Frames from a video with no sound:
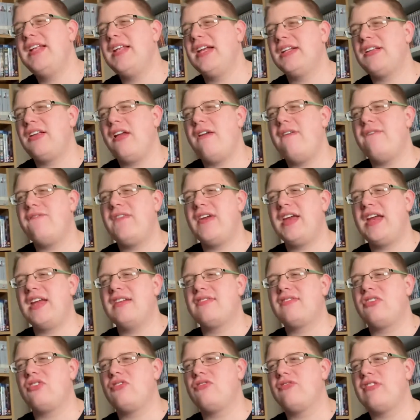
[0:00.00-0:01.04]
I don't think
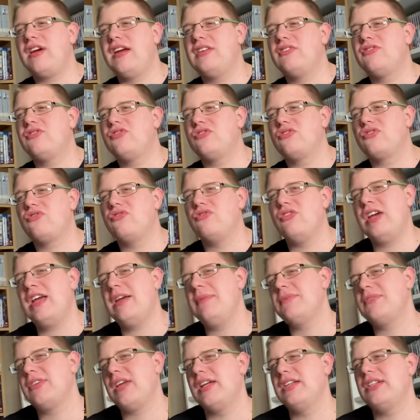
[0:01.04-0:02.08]
it's a great
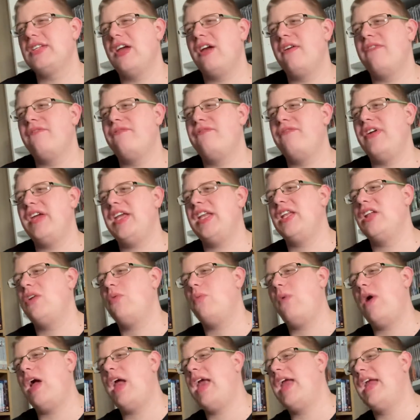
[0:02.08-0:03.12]
script. I don't think the
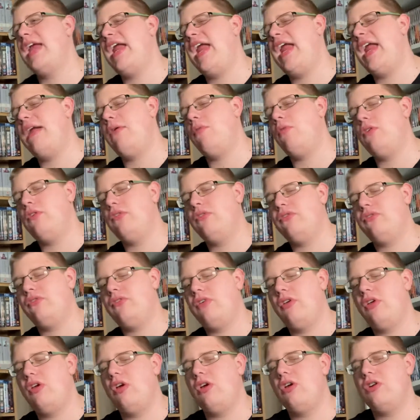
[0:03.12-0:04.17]
way it was
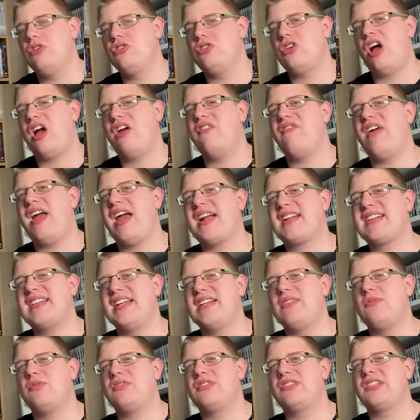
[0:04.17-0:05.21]

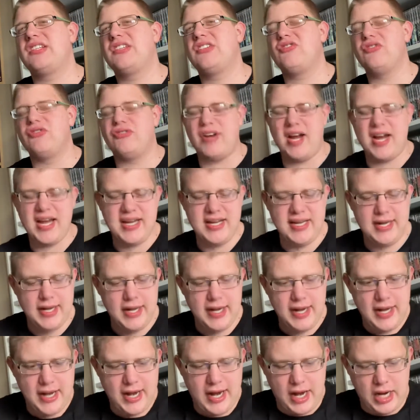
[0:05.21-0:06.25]
directed was great.
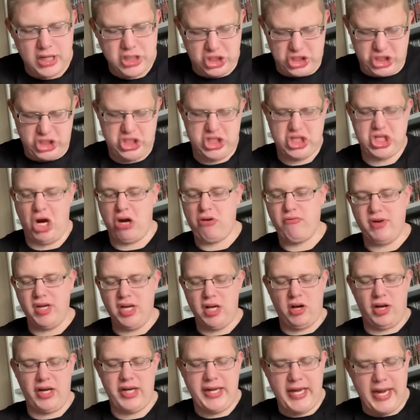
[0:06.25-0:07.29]
I just don't really
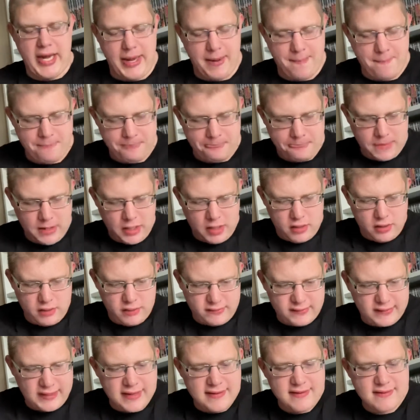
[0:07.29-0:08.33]
like it.
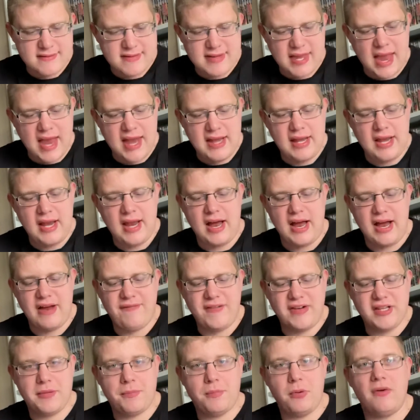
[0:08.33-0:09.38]
Season 10, I've
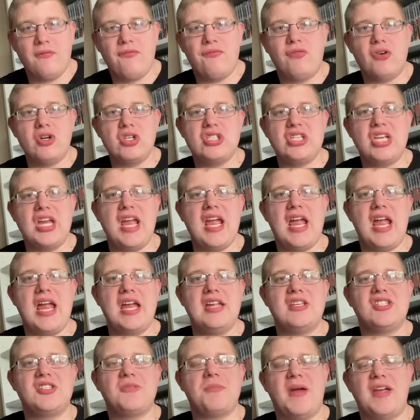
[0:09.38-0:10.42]
had to put Frontier
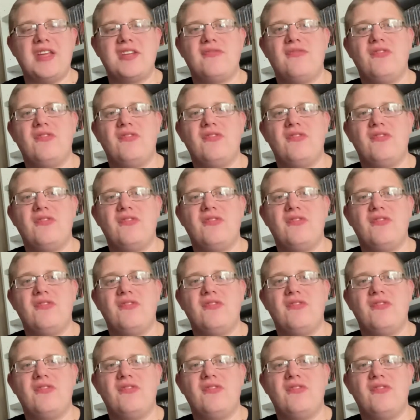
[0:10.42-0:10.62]
in Space.